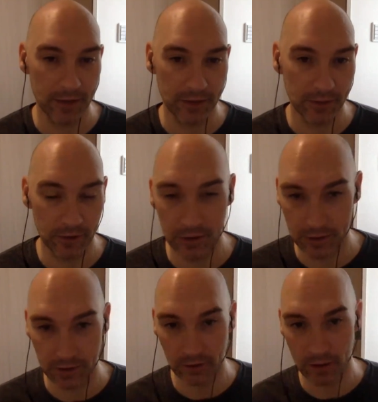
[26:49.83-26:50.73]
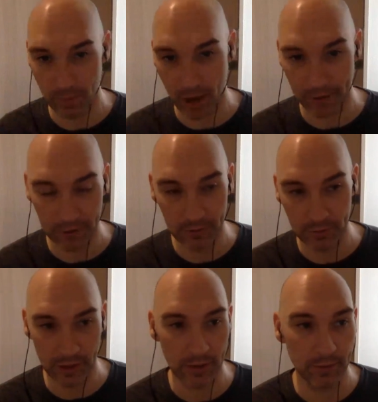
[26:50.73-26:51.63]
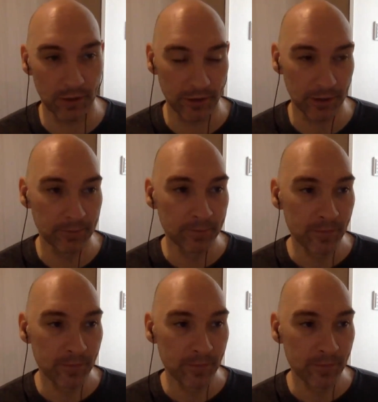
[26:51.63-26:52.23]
see if she needs to go to the bathroom, set up her thing.